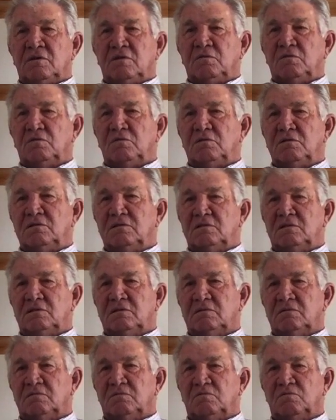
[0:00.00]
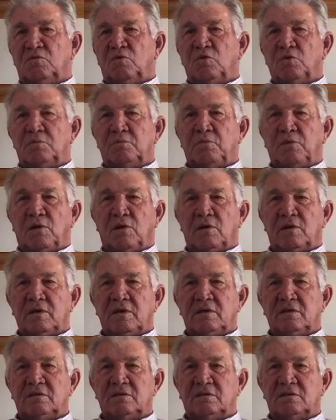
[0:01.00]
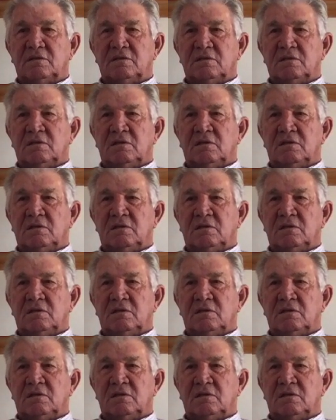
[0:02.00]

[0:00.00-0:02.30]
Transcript: was word parties